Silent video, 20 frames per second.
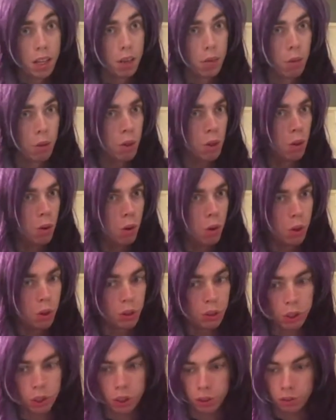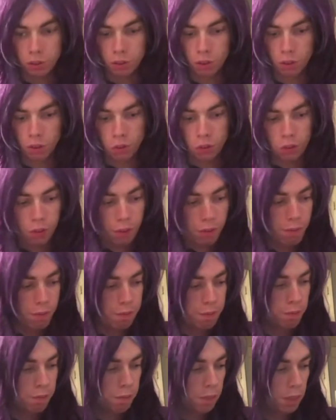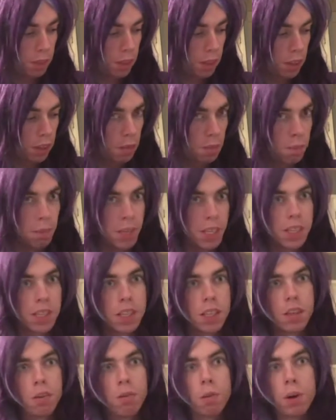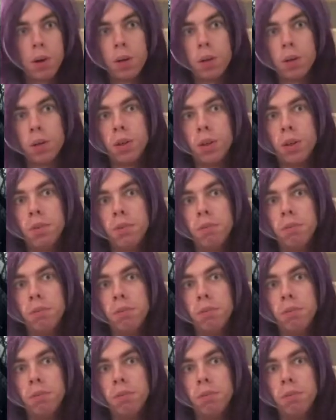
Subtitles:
There was a lot of misty weather,